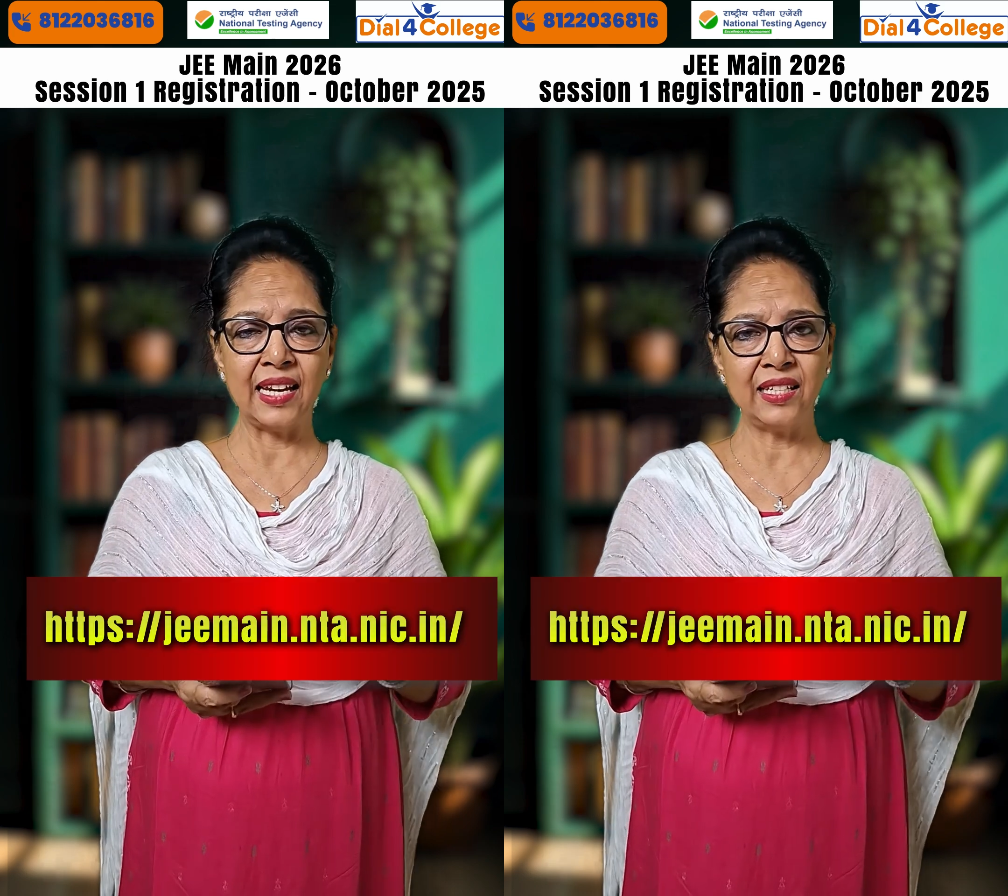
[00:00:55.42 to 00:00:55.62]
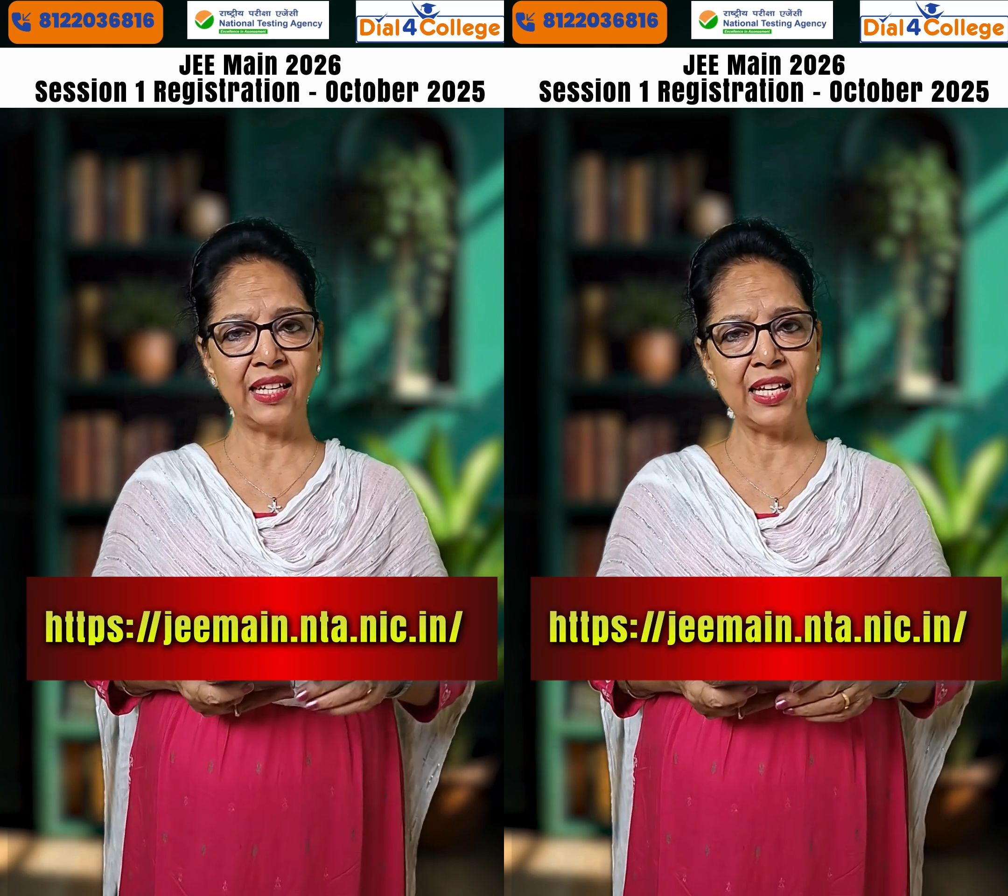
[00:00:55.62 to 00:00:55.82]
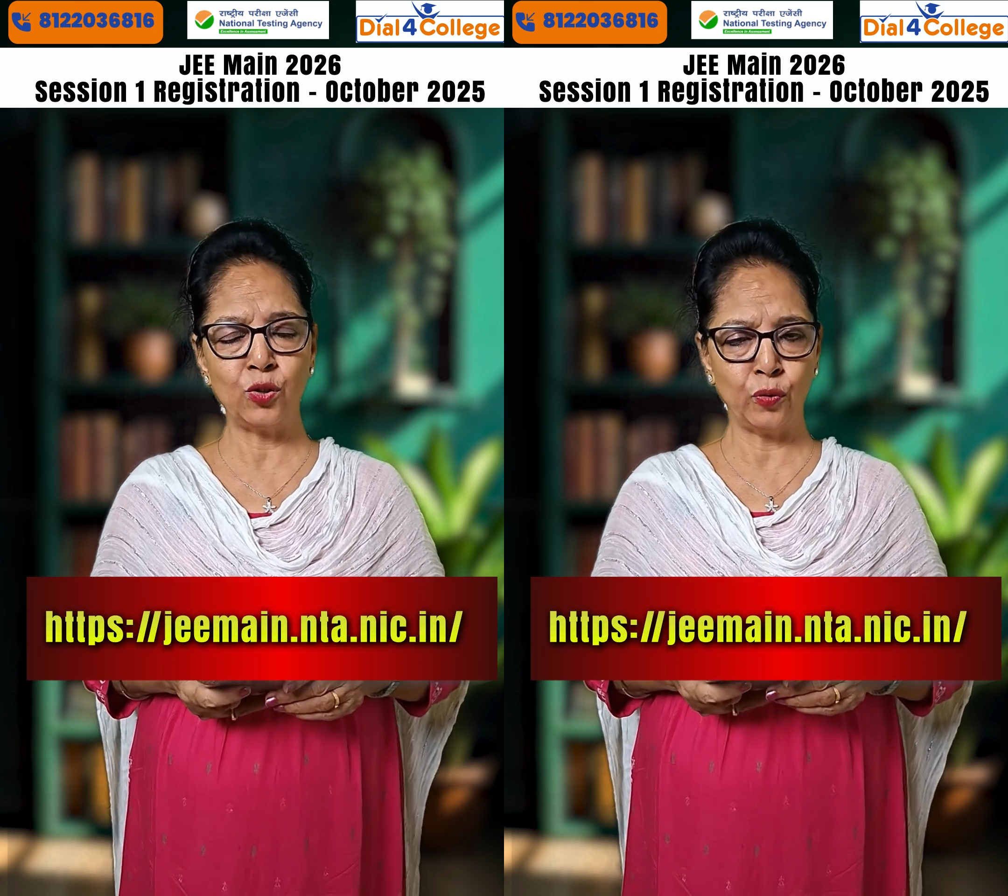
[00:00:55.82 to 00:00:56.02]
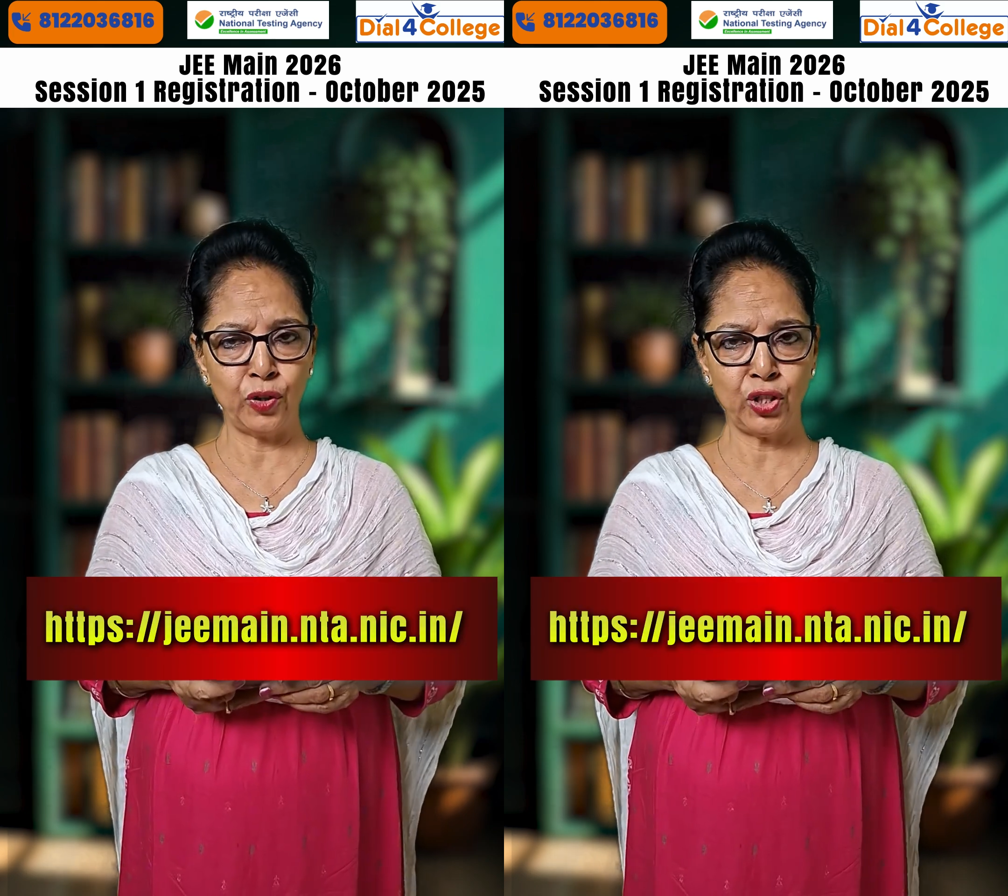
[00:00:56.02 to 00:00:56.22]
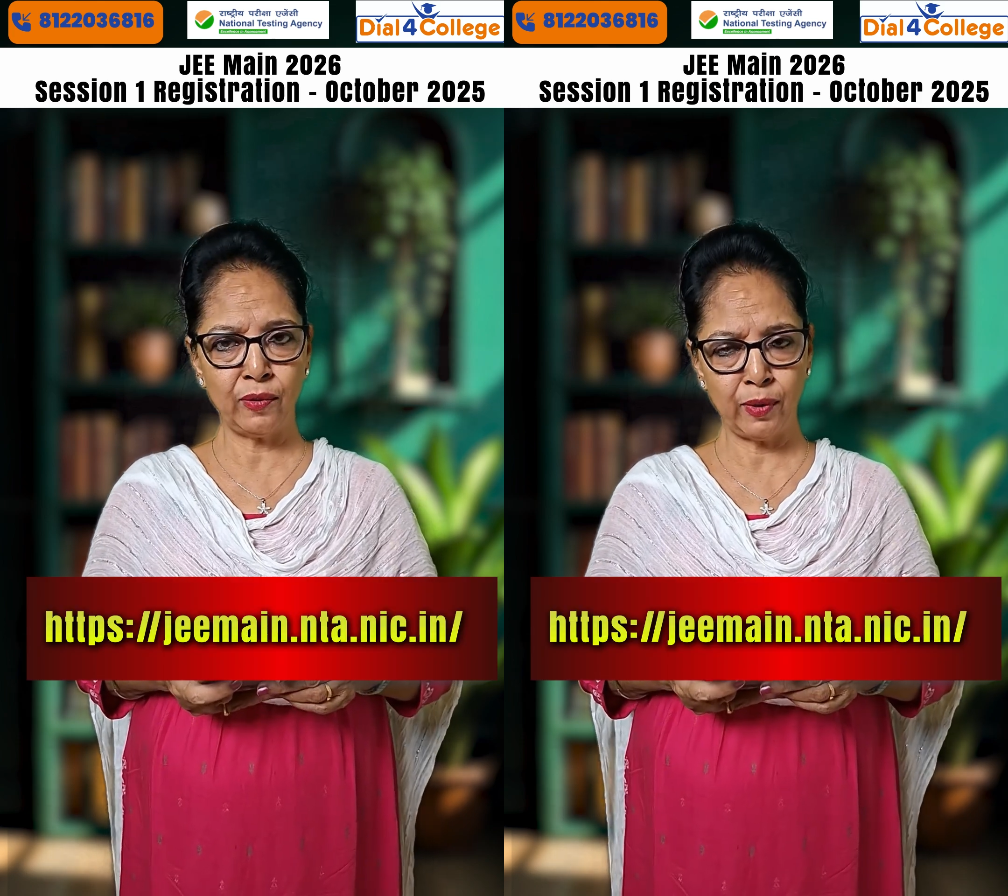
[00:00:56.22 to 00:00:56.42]
NTA's
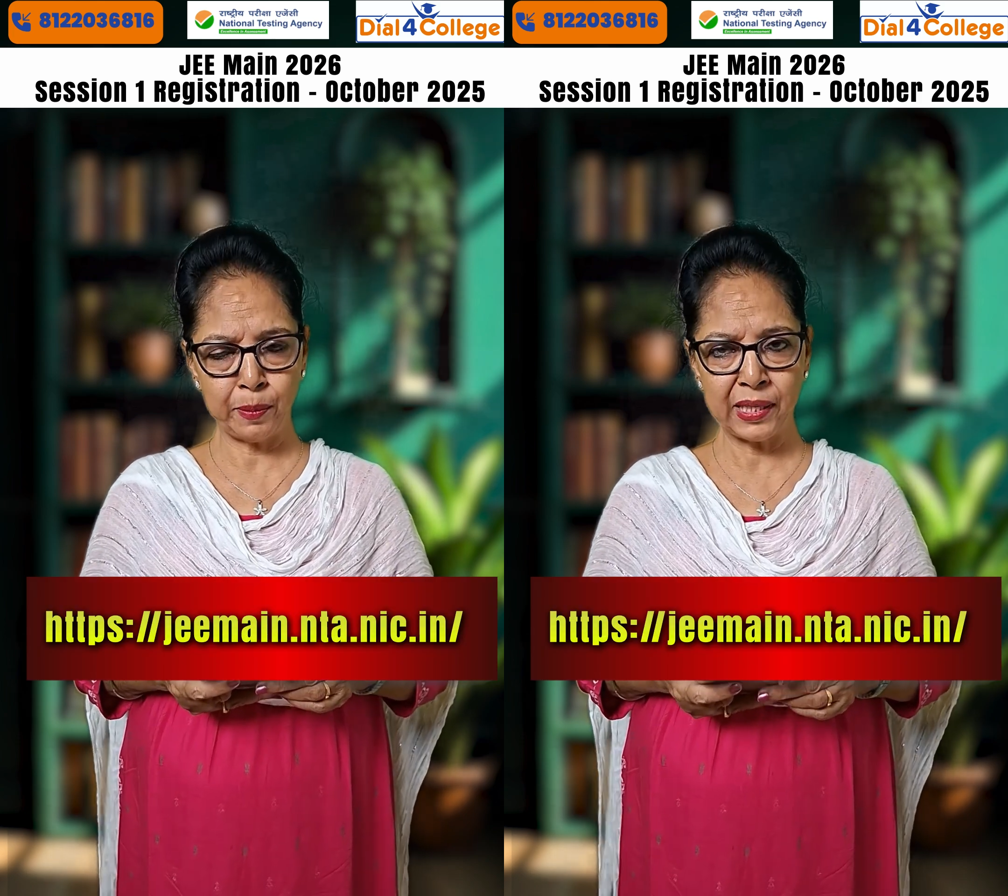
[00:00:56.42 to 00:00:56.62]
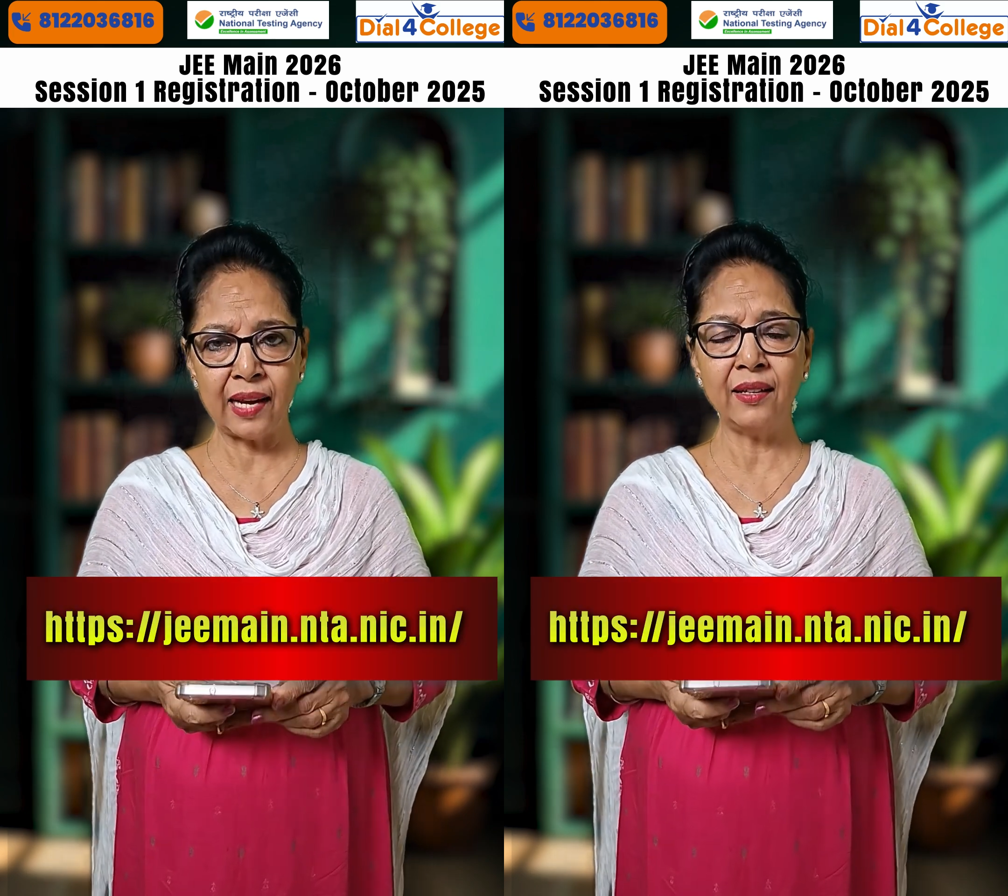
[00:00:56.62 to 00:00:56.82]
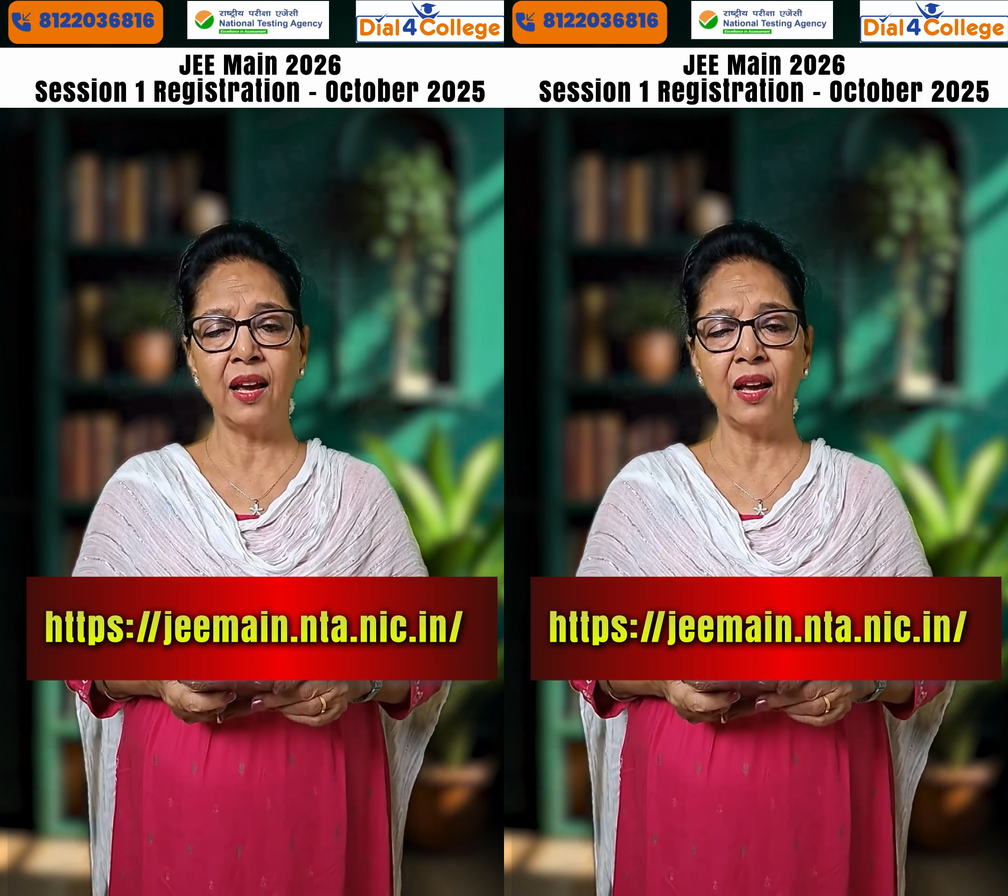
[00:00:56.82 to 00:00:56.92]
official website